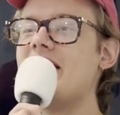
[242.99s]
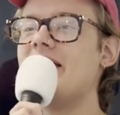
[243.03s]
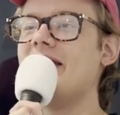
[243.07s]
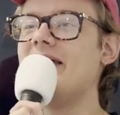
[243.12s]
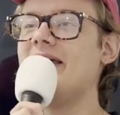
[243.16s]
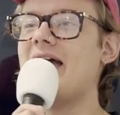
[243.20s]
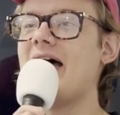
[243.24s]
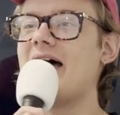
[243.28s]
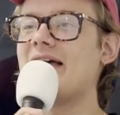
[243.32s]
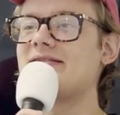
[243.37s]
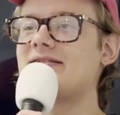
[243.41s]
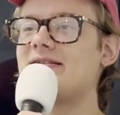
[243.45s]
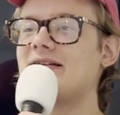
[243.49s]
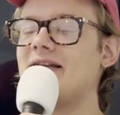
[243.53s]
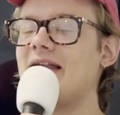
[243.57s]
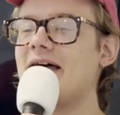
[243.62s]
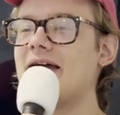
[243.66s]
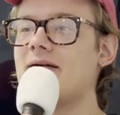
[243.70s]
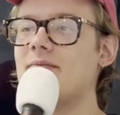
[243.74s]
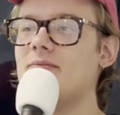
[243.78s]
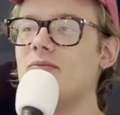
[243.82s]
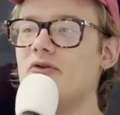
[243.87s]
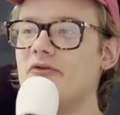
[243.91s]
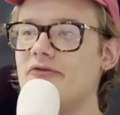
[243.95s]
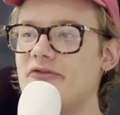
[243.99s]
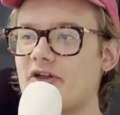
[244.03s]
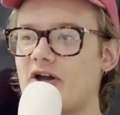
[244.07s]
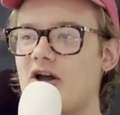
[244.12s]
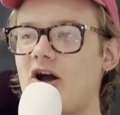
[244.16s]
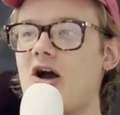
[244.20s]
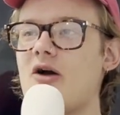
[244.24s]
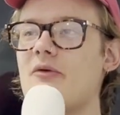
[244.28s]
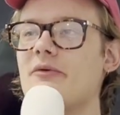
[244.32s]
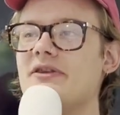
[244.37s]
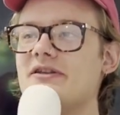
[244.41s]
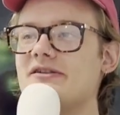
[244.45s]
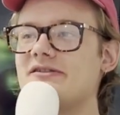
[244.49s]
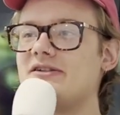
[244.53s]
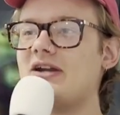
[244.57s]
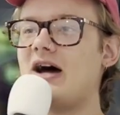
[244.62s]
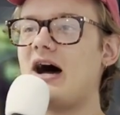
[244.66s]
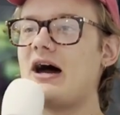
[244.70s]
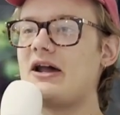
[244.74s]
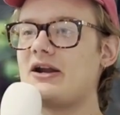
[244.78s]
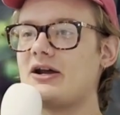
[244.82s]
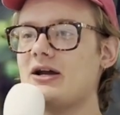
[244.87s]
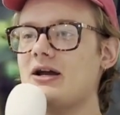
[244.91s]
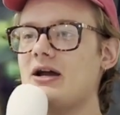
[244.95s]
he has to like move the cart with his
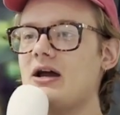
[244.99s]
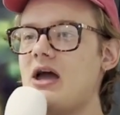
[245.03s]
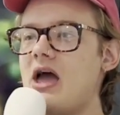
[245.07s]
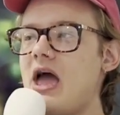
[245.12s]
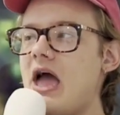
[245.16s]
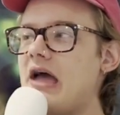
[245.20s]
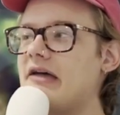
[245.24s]
daughter,